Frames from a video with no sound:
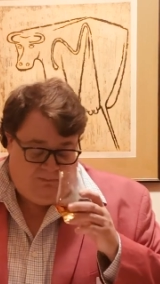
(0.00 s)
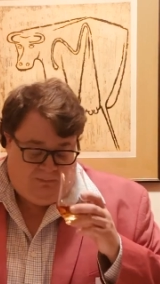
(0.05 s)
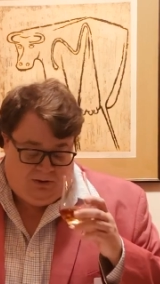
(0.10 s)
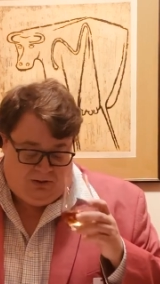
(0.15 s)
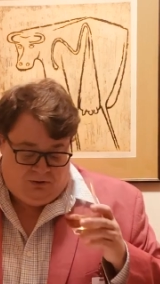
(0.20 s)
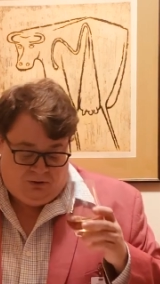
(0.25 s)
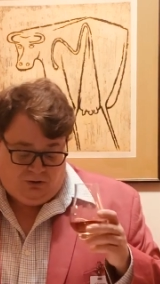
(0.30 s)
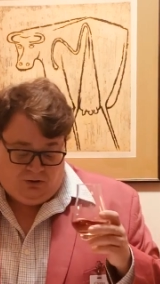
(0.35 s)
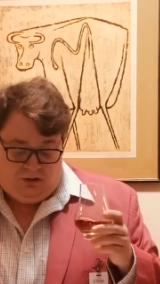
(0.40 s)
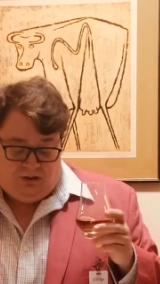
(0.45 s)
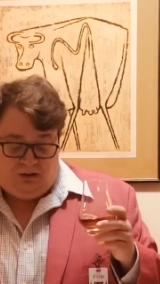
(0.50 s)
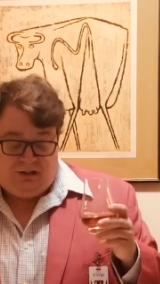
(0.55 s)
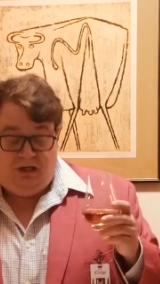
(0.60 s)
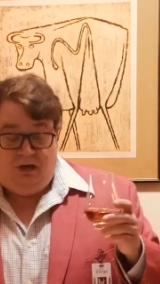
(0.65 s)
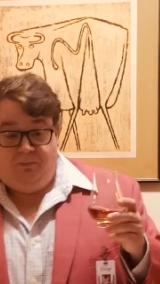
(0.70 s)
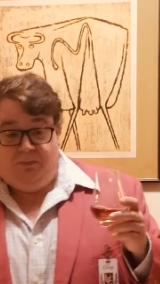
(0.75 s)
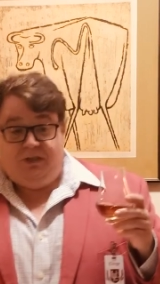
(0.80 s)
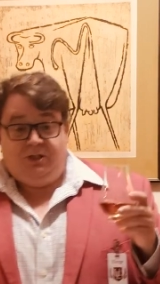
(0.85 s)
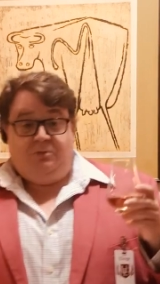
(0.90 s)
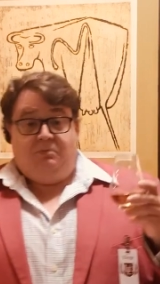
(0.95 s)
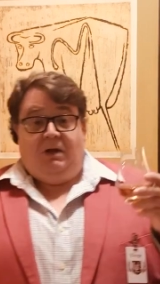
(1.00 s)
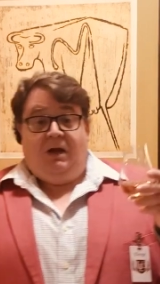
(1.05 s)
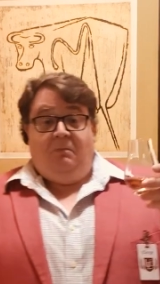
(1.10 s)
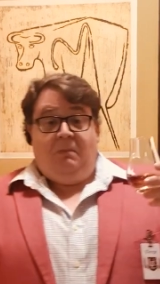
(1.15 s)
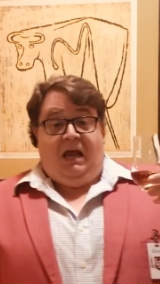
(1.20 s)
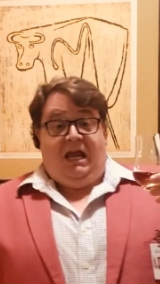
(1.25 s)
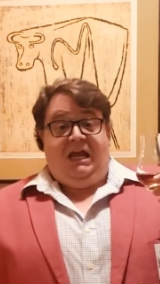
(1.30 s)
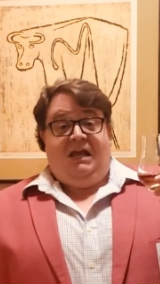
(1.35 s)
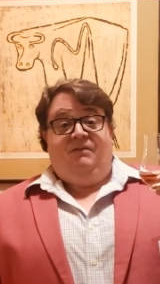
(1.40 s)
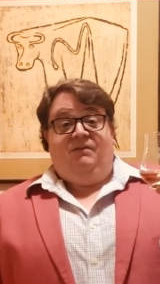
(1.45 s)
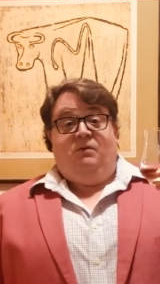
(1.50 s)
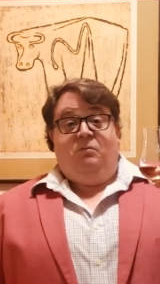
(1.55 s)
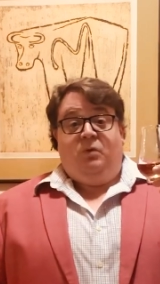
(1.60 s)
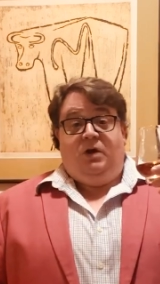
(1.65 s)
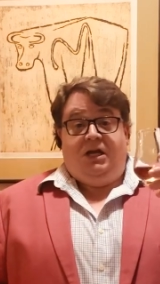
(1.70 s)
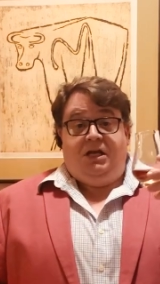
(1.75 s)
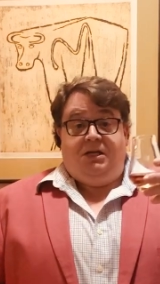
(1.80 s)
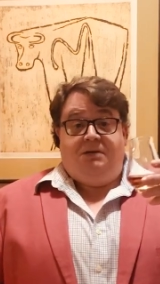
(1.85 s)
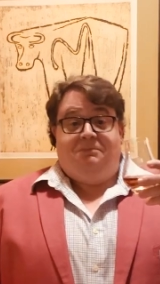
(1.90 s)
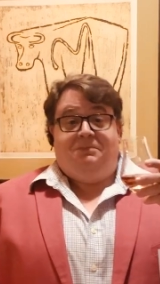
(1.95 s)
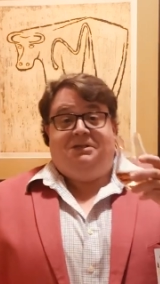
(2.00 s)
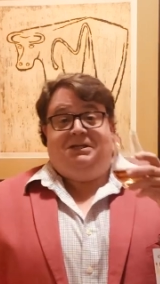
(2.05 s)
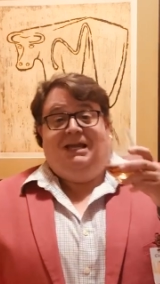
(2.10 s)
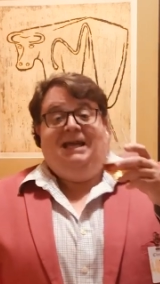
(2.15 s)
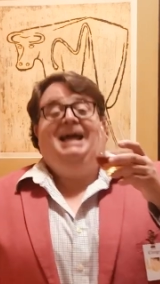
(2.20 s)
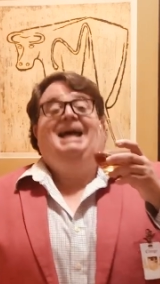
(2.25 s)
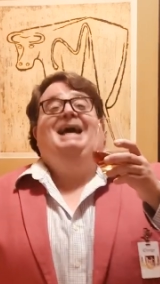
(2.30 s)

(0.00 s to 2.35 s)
It sure does help me smell my Evan Williams.